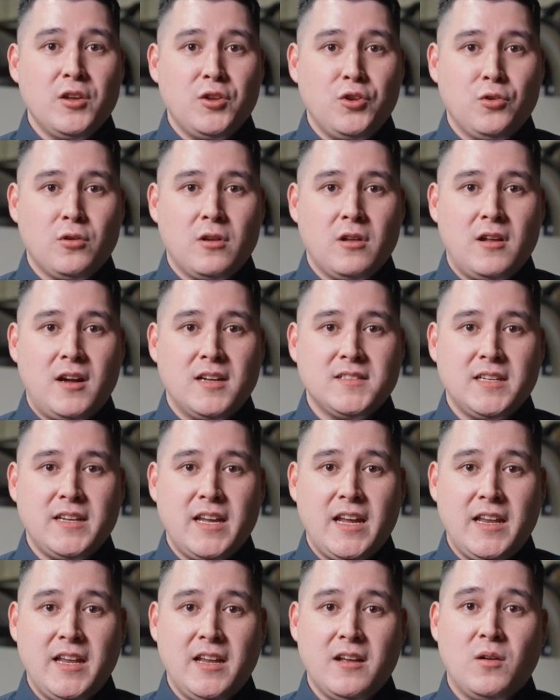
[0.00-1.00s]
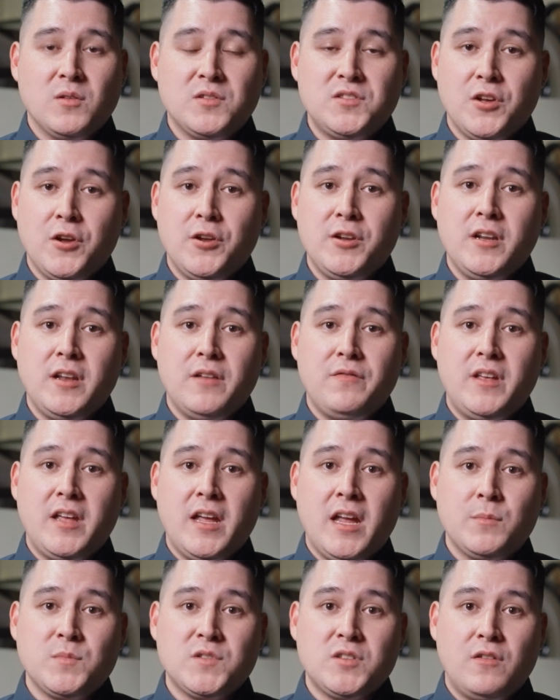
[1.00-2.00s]
utilizing any alternative
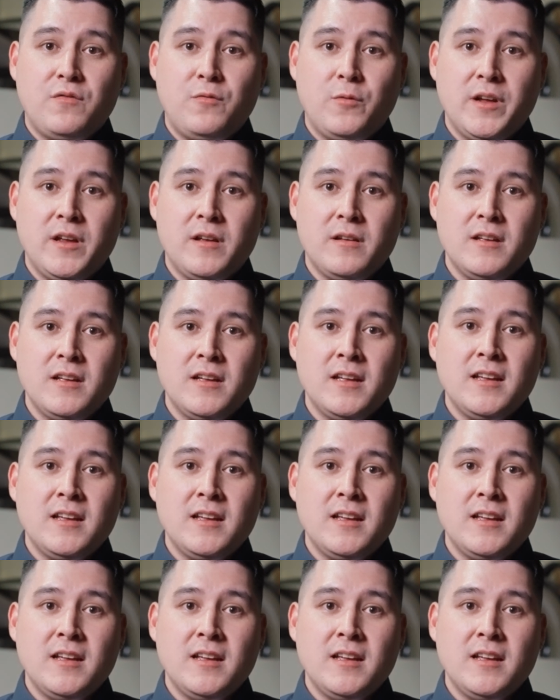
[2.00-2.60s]
CAM software,